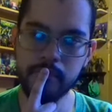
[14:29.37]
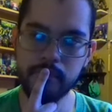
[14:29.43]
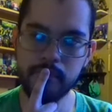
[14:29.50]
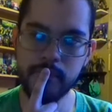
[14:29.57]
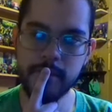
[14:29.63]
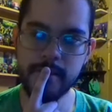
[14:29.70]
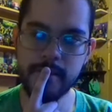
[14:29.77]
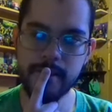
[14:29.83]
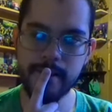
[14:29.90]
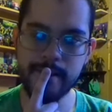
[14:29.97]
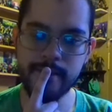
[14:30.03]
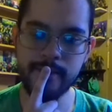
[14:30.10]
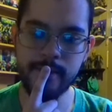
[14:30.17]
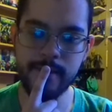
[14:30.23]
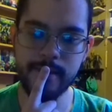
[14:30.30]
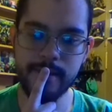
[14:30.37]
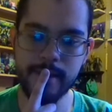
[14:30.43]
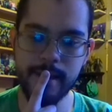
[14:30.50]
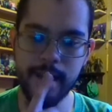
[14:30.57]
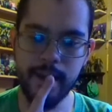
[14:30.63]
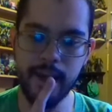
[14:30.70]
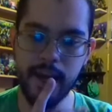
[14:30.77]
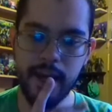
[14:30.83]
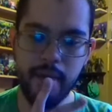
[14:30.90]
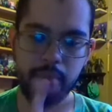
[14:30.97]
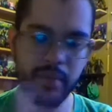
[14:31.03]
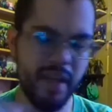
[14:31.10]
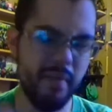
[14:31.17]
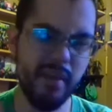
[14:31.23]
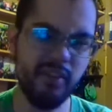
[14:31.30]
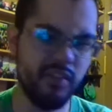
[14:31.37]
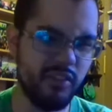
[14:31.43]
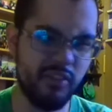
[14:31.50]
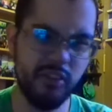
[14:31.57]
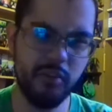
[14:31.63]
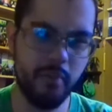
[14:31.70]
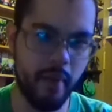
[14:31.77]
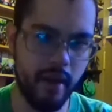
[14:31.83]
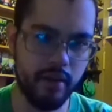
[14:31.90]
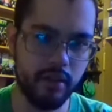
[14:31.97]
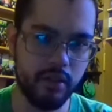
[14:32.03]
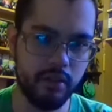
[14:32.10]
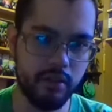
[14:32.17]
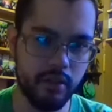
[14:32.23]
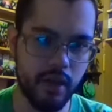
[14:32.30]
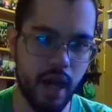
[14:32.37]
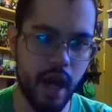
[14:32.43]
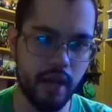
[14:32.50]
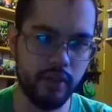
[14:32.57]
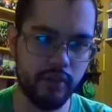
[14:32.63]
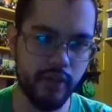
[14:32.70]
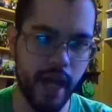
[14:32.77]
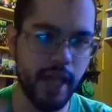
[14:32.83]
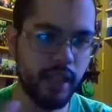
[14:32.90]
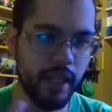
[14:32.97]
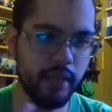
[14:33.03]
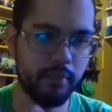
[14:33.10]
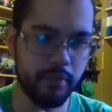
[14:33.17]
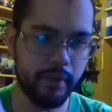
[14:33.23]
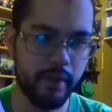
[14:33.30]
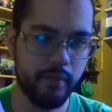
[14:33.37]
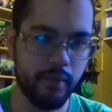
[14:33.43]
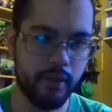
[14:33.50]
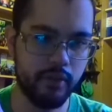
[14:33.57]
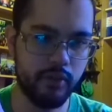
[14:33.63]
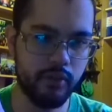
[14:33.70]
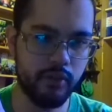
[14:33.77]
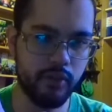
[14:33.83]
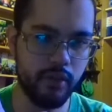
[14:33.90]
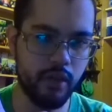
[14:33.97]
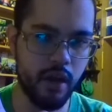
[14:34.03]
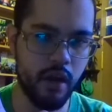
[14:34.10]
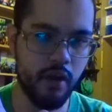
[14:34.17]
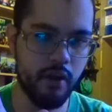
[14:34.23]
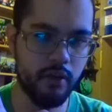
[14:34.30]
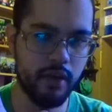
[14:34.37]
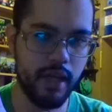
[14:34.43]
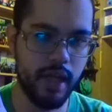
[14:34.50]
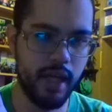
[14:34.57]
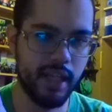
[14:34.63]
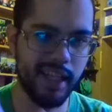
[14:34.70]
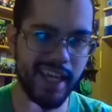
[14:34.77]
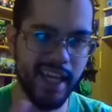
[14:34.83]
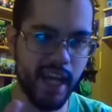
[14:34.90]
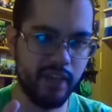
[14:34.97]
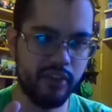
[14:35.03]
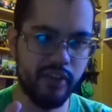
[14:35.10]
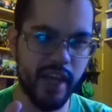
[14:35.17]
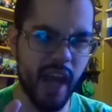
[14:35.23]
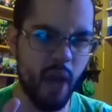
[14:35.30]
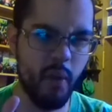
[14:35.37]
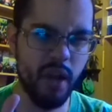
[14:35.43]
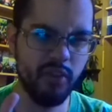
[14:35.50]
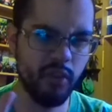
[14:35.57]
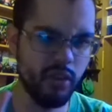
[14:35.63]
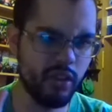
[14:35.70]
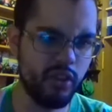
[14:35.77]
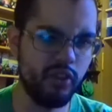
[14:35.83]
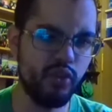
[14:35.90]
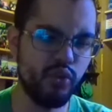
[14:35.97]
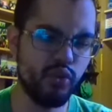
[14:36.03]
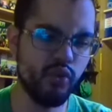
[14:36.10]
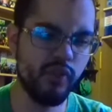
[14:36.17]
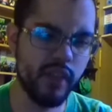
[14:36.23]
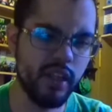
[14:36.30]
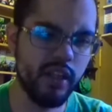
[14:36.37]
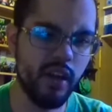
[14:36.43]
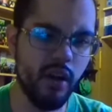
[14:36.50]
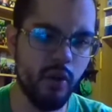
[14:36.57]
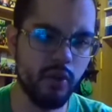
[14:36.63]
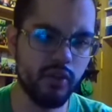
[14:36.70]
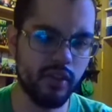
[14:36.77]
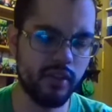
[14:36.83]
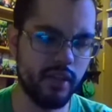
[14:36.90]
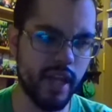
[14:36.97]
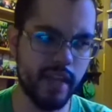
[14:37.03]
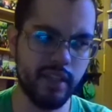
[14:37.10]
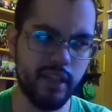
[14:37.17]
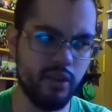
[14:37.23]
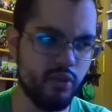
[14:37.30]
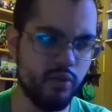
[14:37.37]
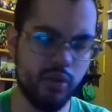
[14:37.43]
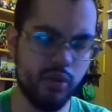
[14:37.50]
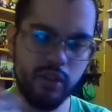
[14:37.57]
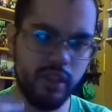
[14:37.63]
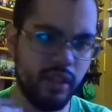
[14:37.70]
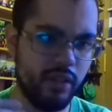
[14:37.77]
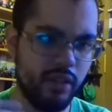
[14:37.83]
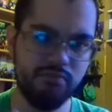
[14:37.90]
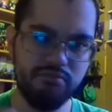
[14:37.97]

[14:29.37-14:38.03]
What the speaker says: I Playmates is just better. Honestly, I like Playmates. Like I say, I watch all these YouTube videos, and yeah, they don't really.